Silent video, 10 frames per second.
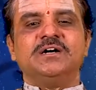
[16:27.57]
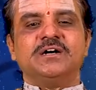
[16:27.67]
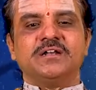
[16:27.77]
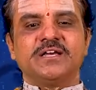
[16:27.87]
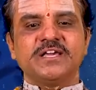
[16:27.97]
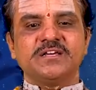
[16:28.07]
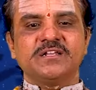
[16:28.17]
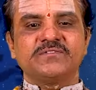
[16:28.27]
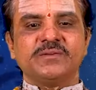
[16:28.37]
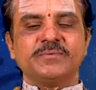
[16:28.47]
Lucky color
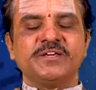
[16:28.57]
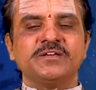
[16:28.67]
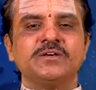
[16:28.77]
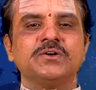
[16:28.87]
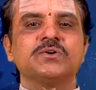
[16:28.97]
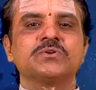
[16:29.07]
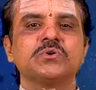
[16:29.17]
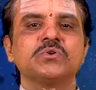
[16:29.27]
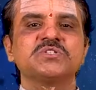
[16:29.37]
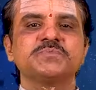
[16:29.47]
will be
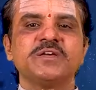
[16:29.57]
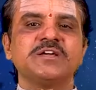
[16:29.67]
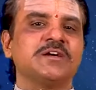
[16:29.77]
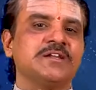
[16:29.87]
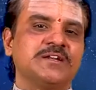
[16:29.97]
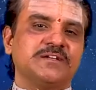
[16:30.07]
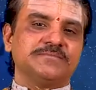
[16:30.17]
rose pink color.